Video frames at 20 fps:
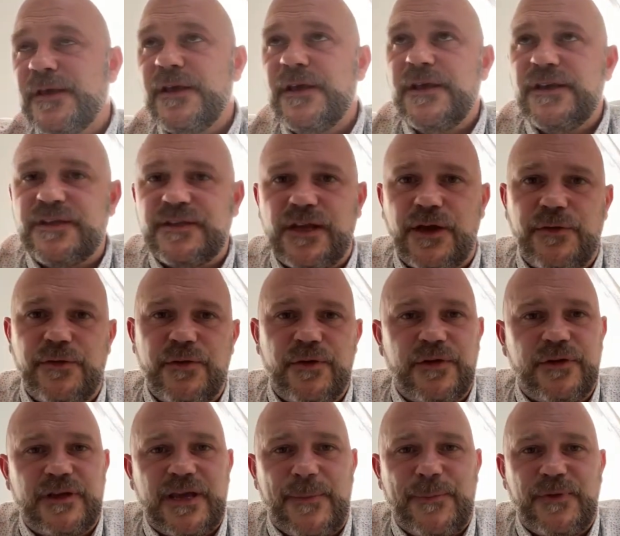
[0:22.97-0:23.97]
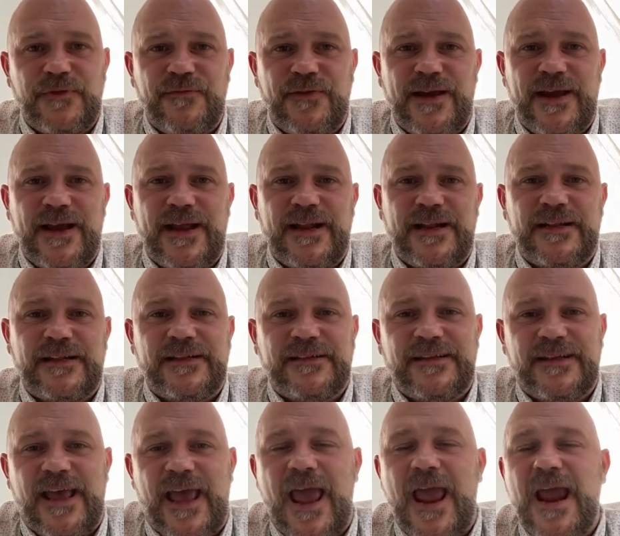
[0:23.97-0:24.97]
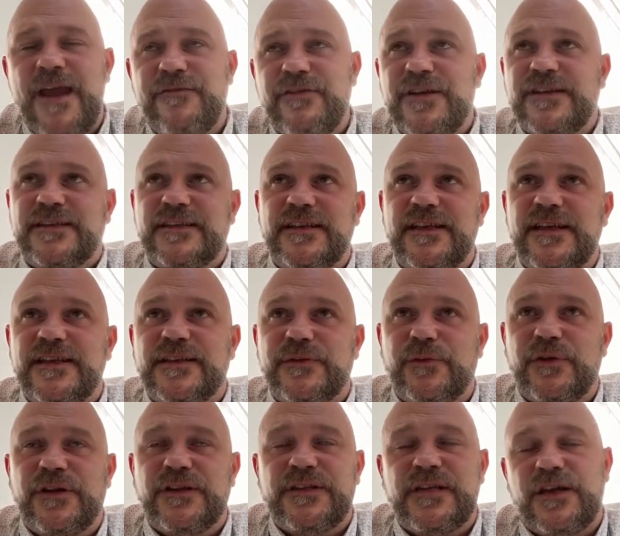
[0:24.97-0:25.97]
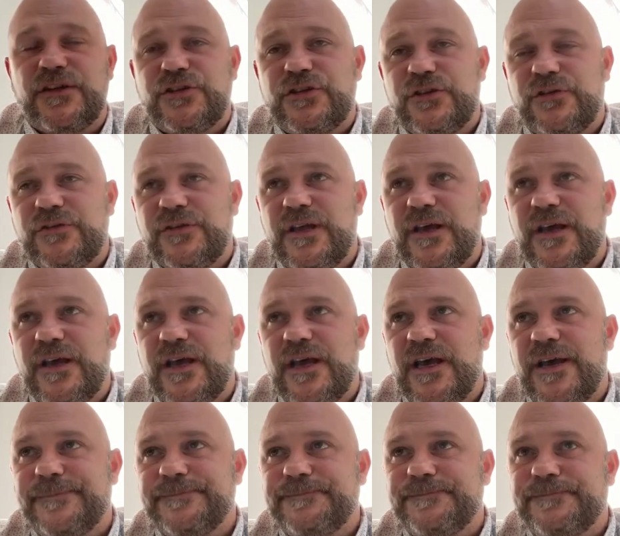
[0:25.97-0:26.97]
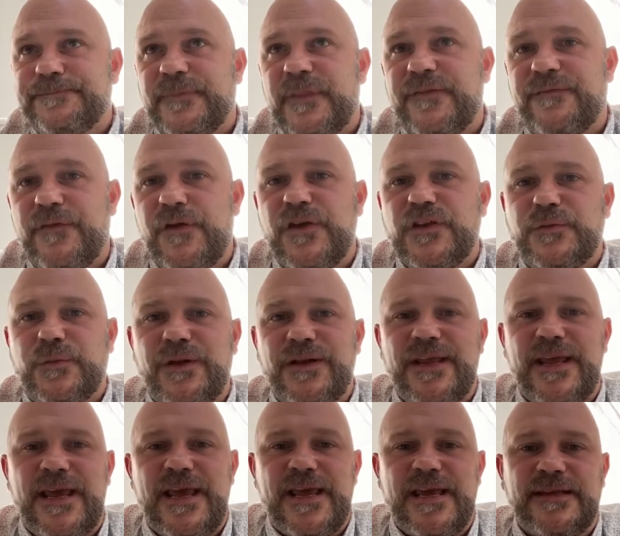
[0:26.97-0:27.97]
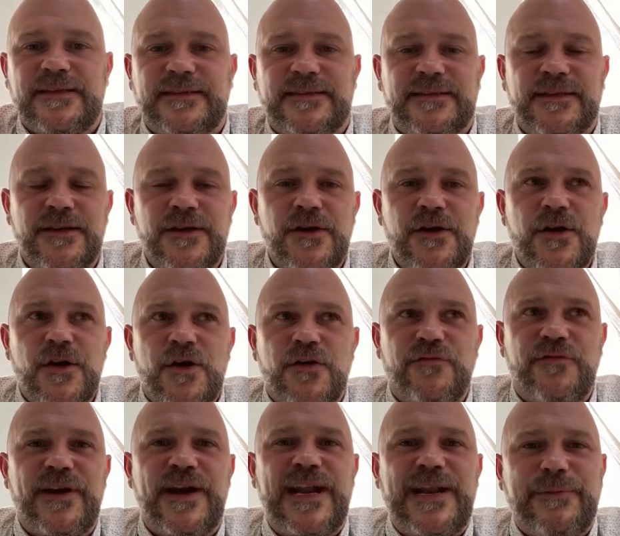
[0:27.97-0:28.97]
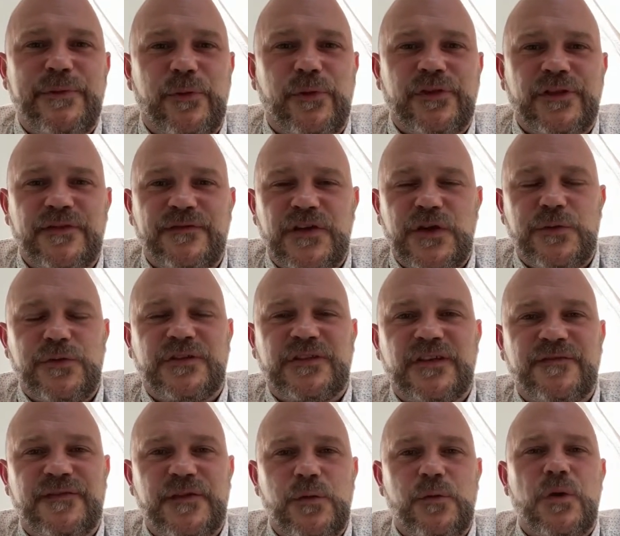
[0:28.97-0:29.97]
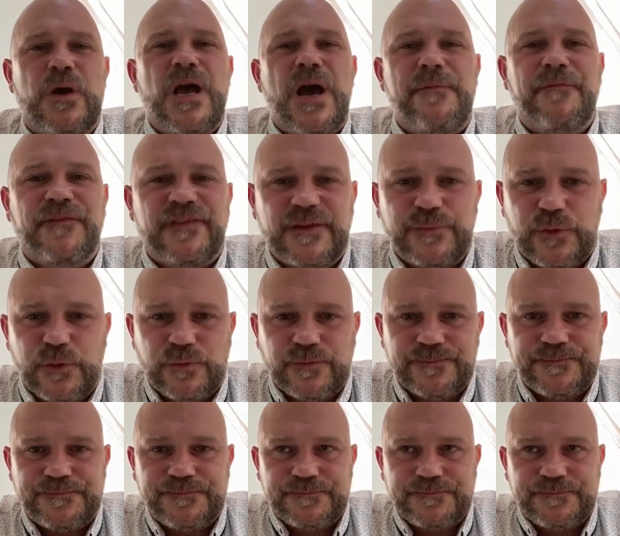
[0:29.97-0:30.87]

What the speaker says: So a couple of real areas to this I want to touch on. The first one is really we want the viewers to feel comfortable.